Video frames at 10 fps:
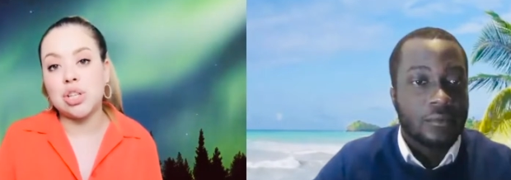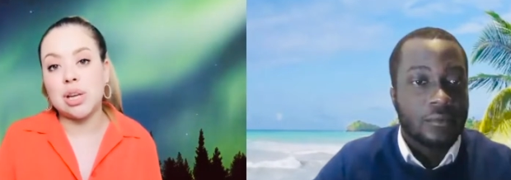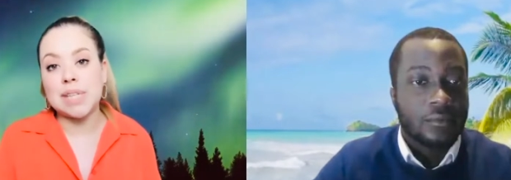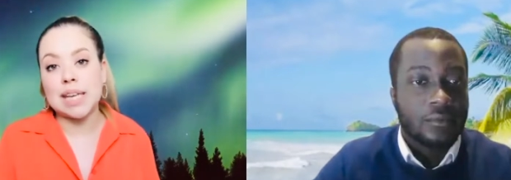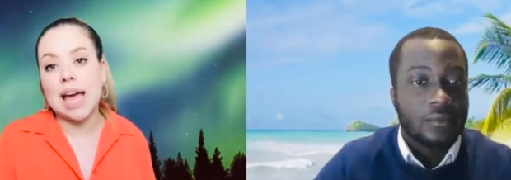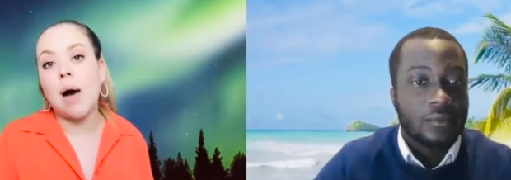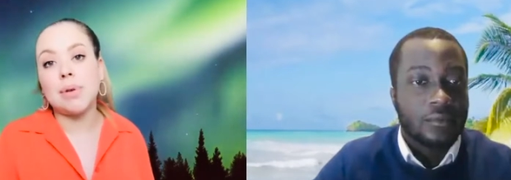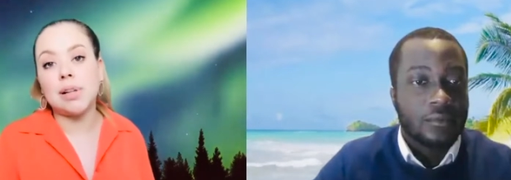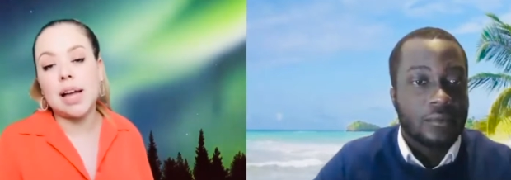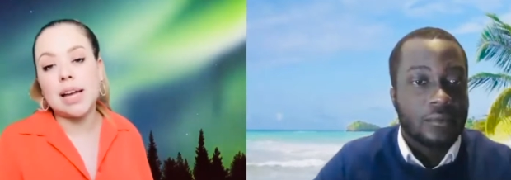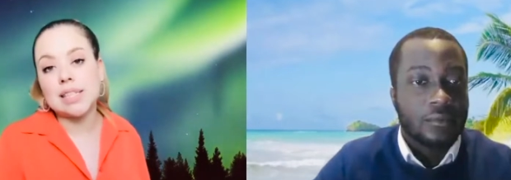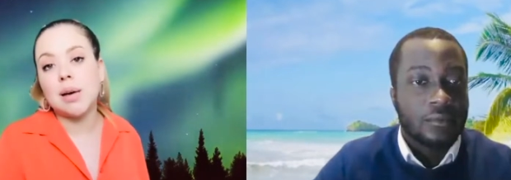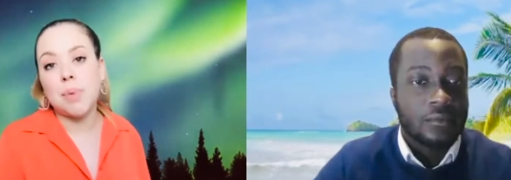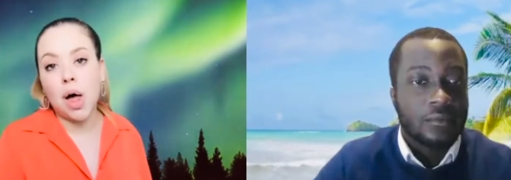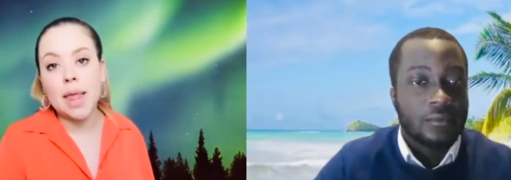Speaker 1: and capitalizing upon
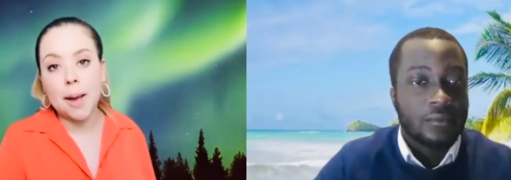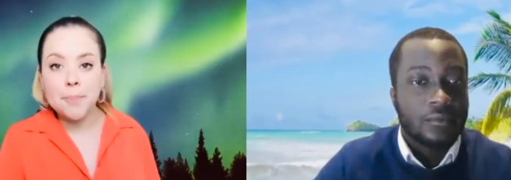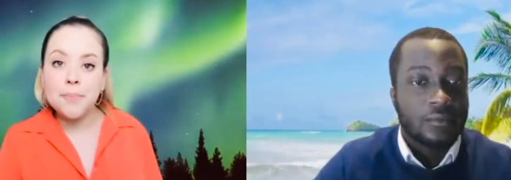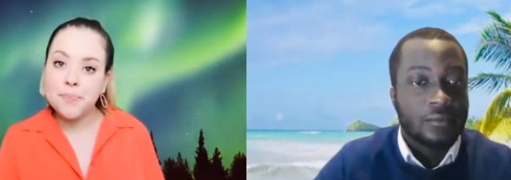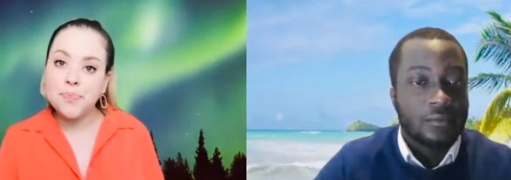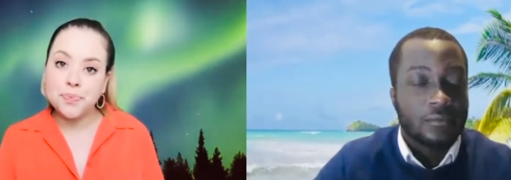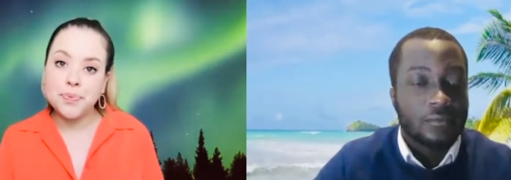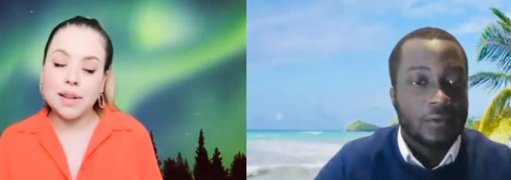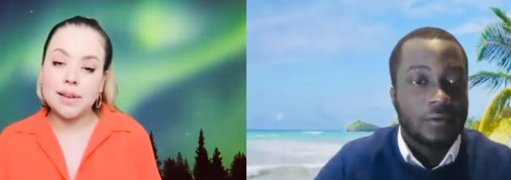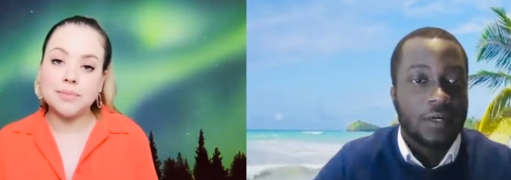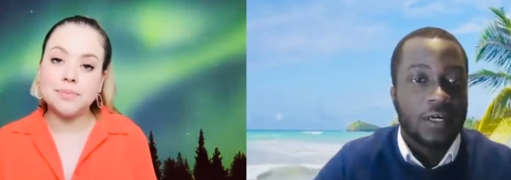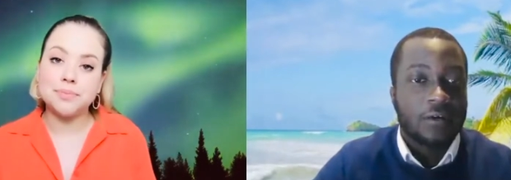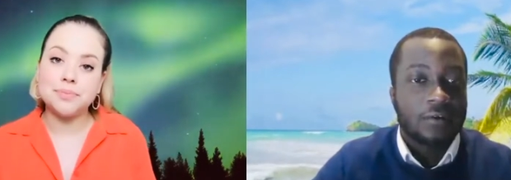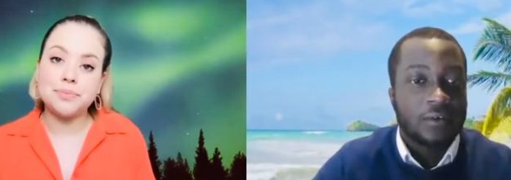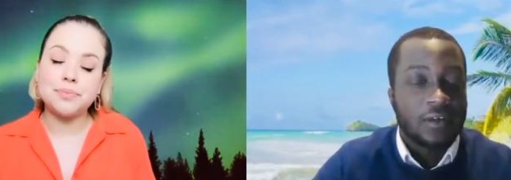them.
Speaker 2: Wow.
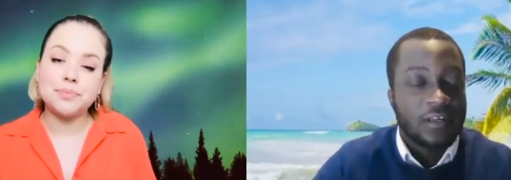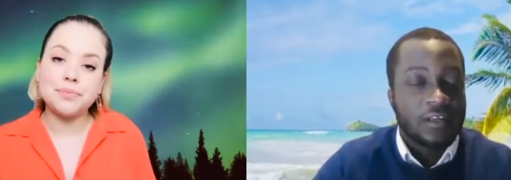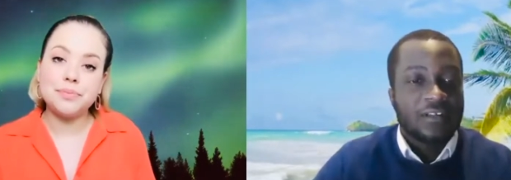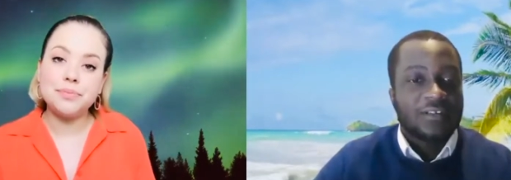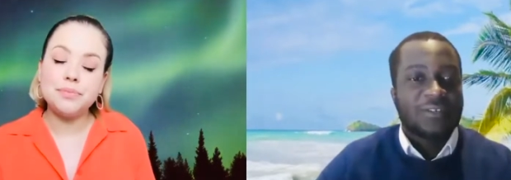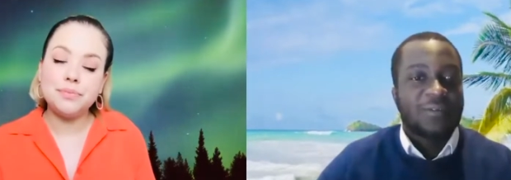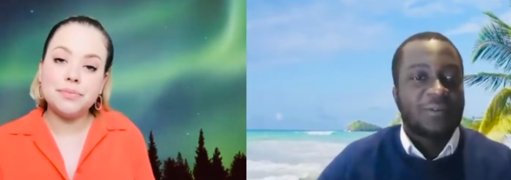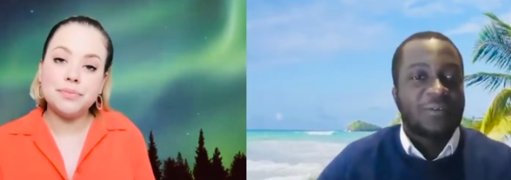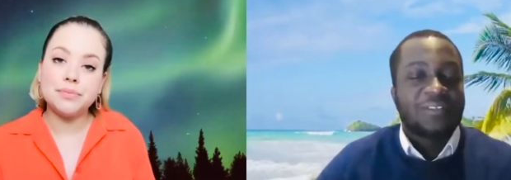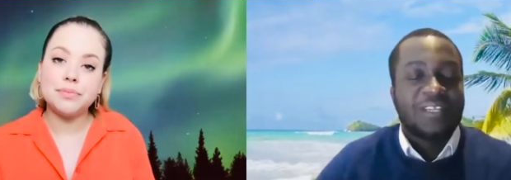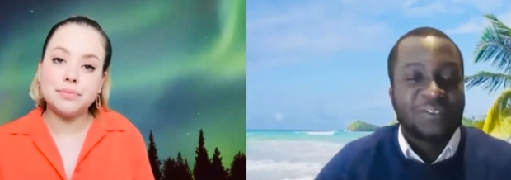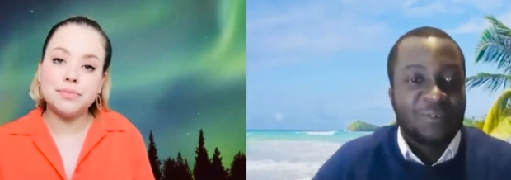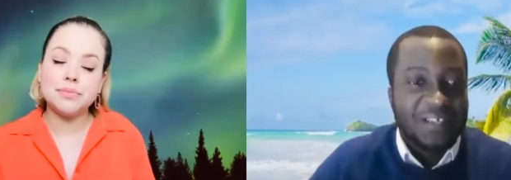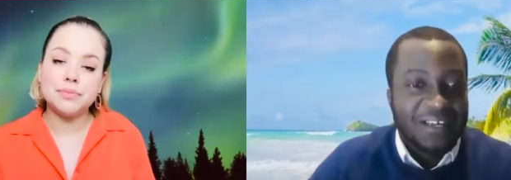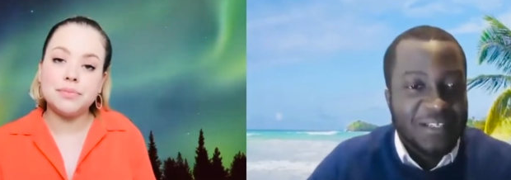So
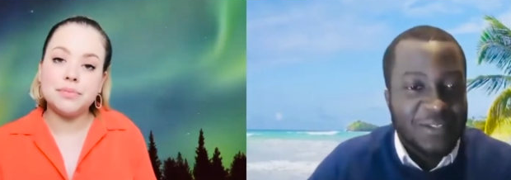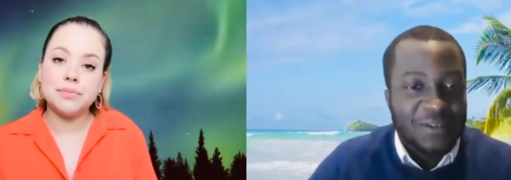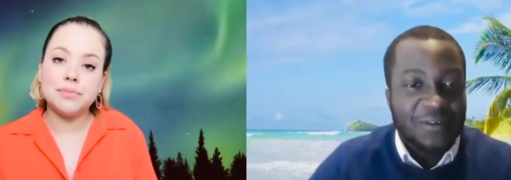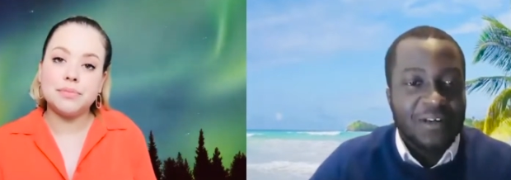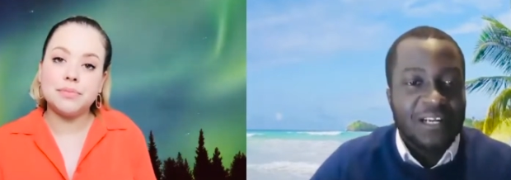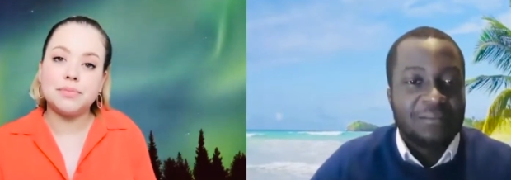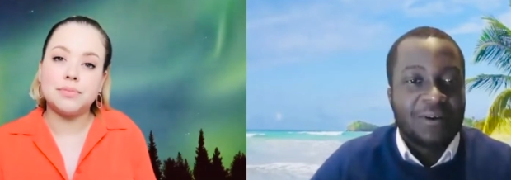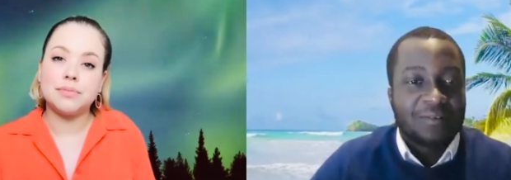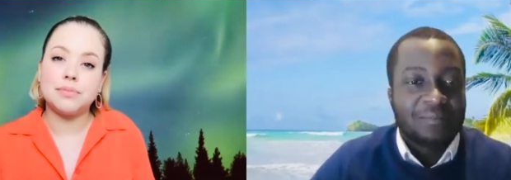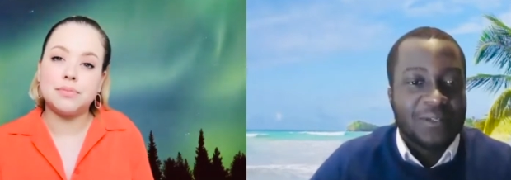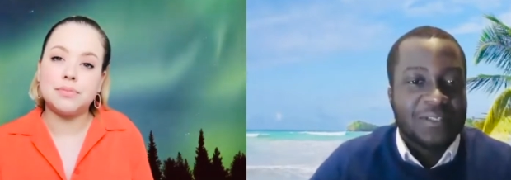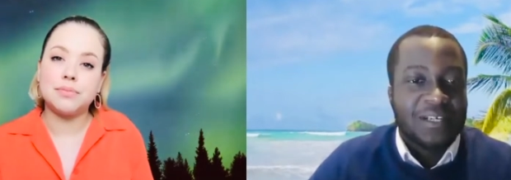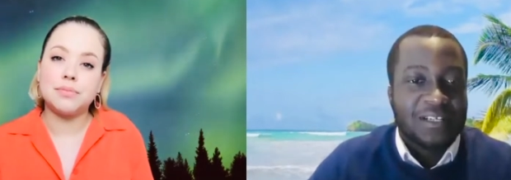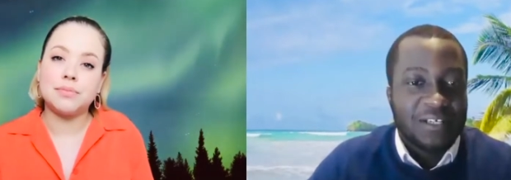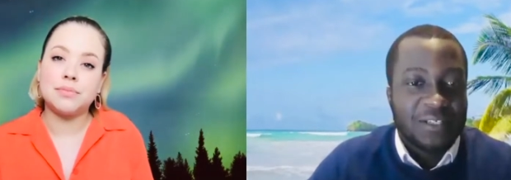networking is not all about personal
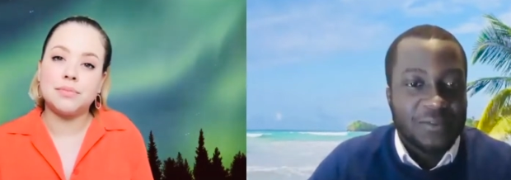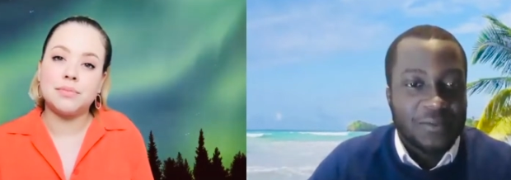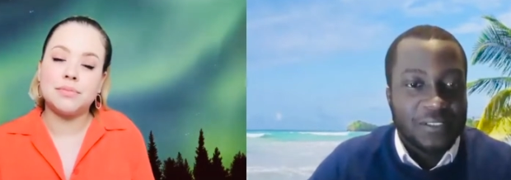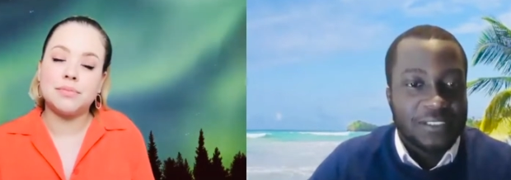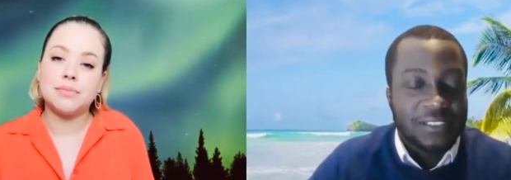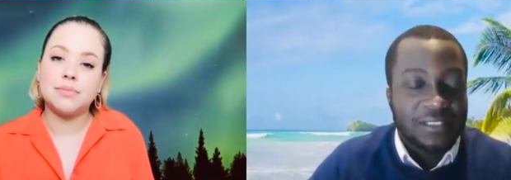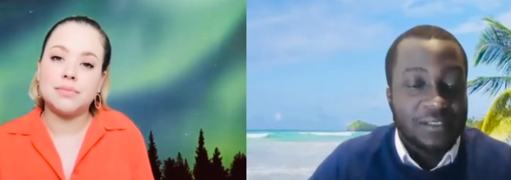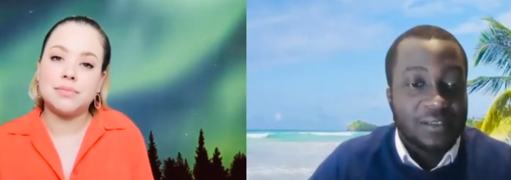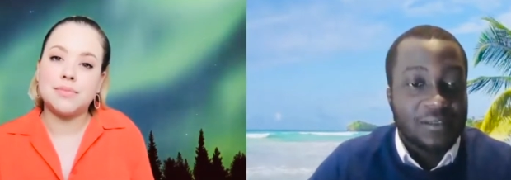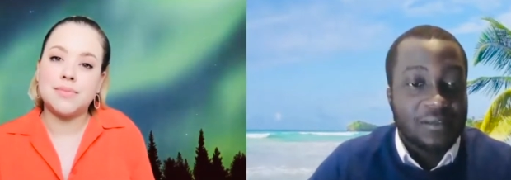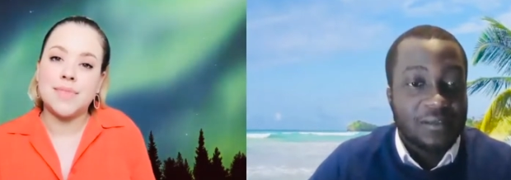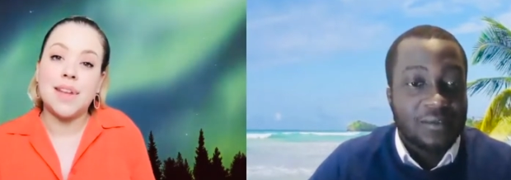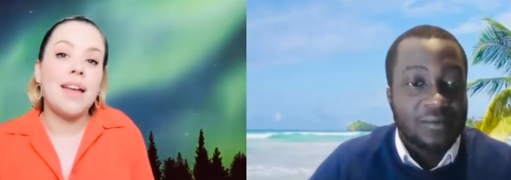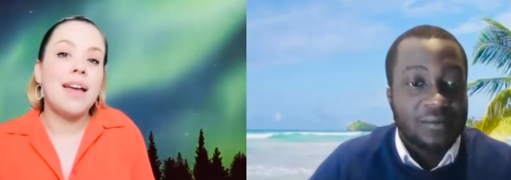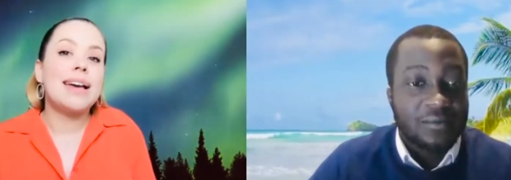interest.
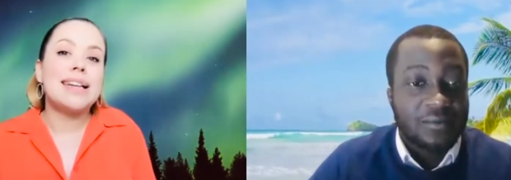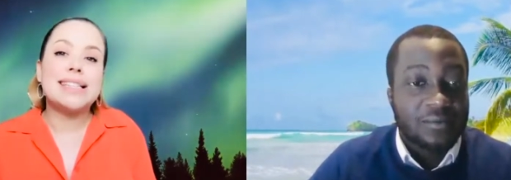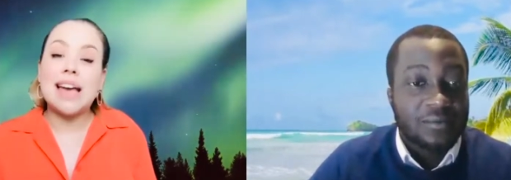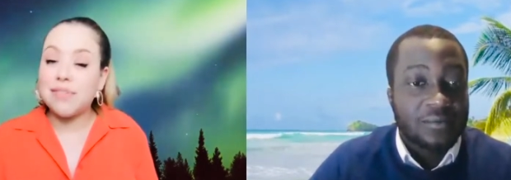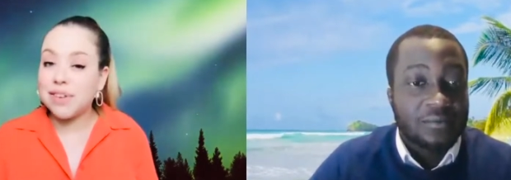
Speaker 1: Definitely